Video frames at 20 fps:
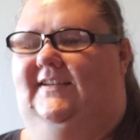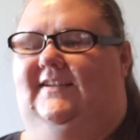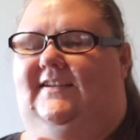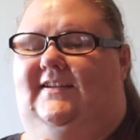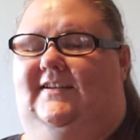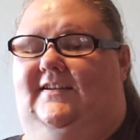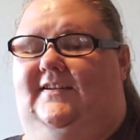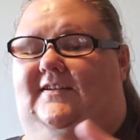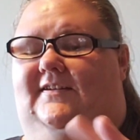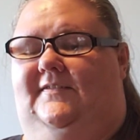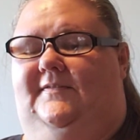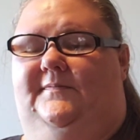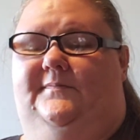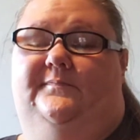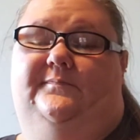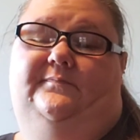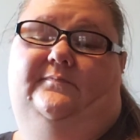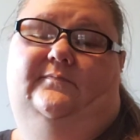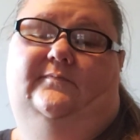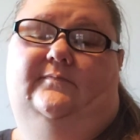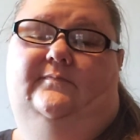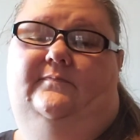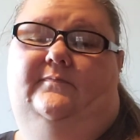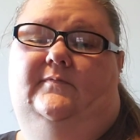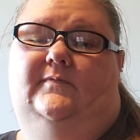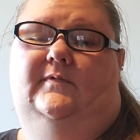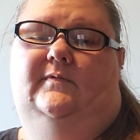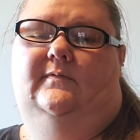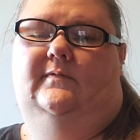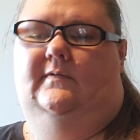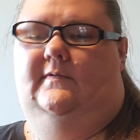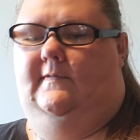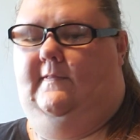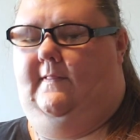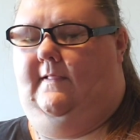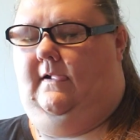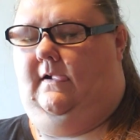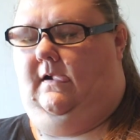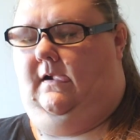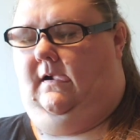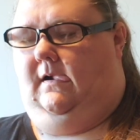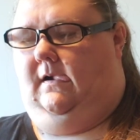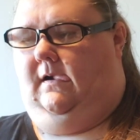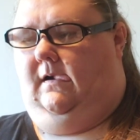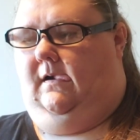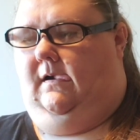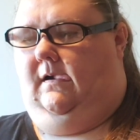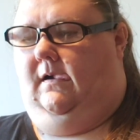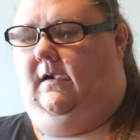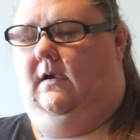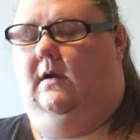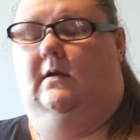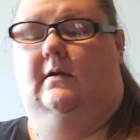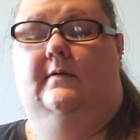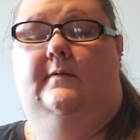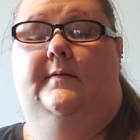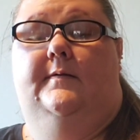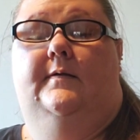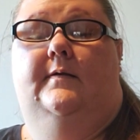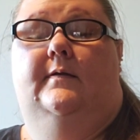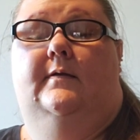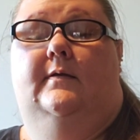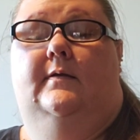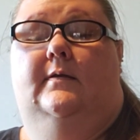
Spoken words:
(no one is talking)